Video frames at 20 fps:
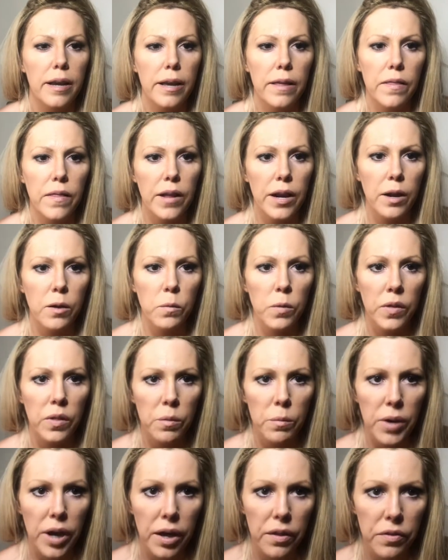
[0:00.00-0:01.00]
and then I went in
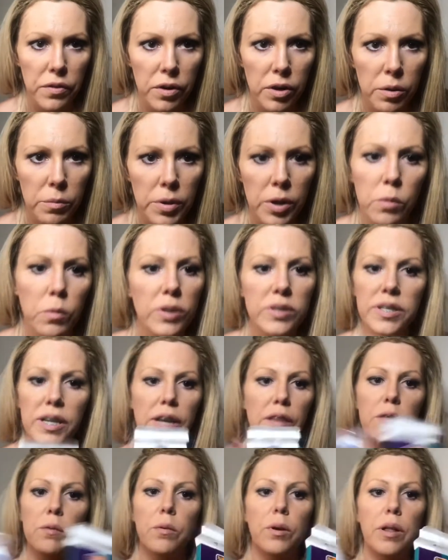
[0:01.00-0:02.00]
the bathroom, and it
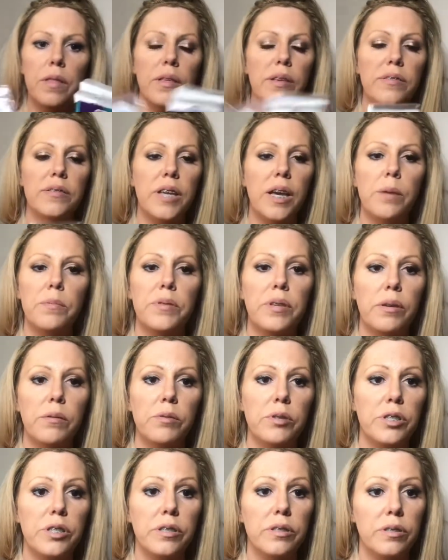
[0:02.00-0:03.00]
wasn't either one of these tapes, it
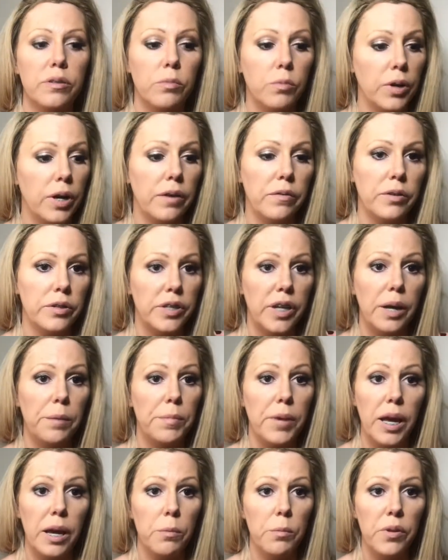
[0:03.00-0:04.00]
was just whatever
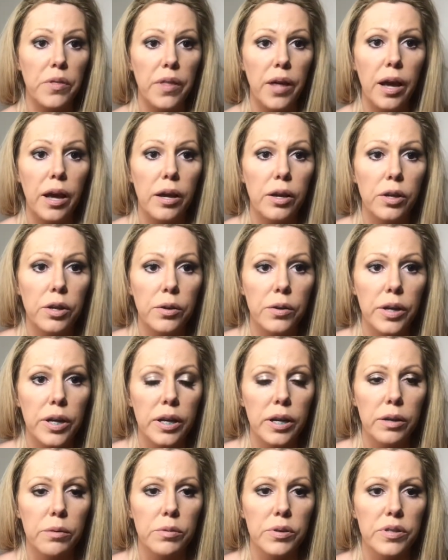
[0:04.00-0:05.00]
tape came with that
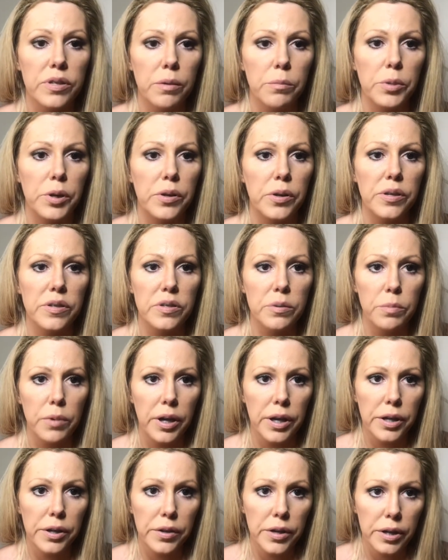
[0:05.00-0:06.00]
unit. It was a beauty
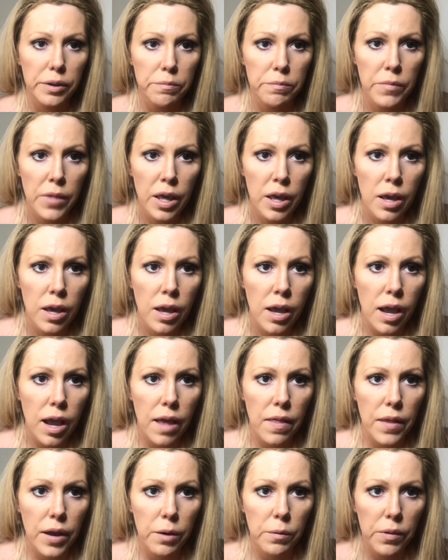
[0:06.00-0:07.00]
supply unit.
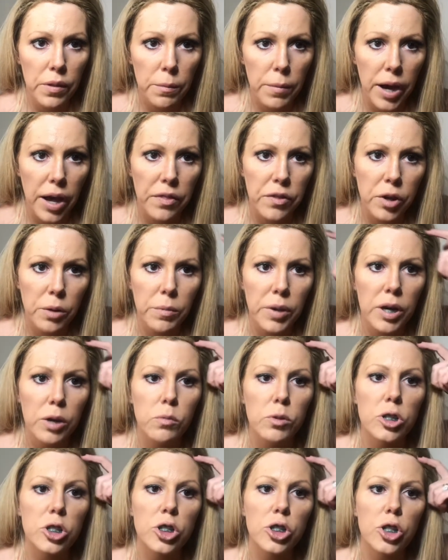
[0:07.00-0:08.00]
And then I went in the bathroom, and it
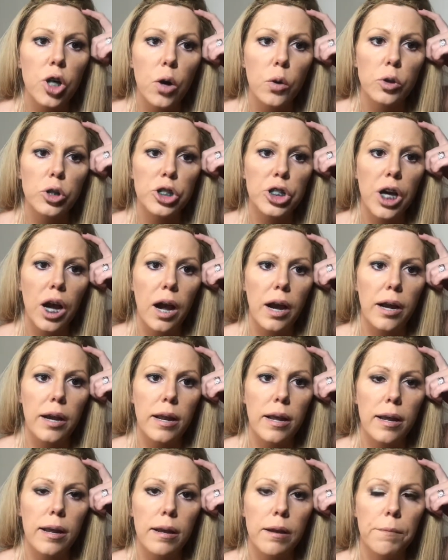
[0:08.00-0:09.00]
was so
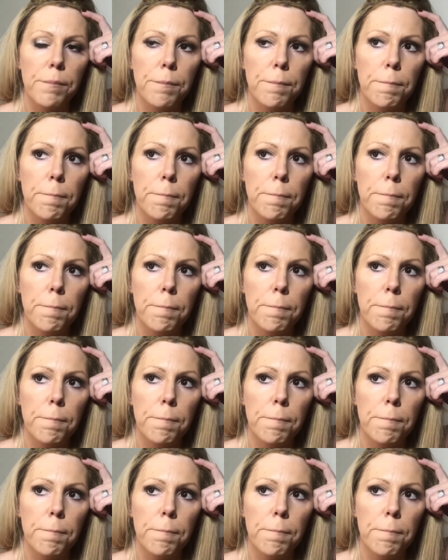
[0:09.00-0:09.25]
shiny.